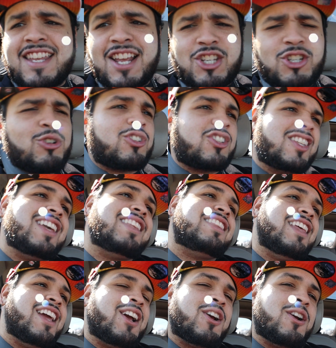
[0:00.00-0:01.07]
she'll sit
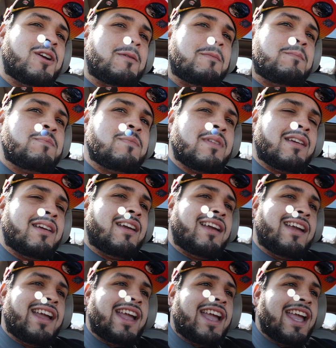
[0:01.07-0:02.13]
there
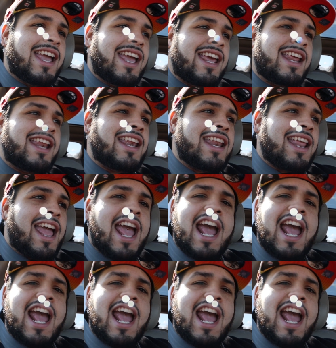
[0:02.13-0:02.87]
and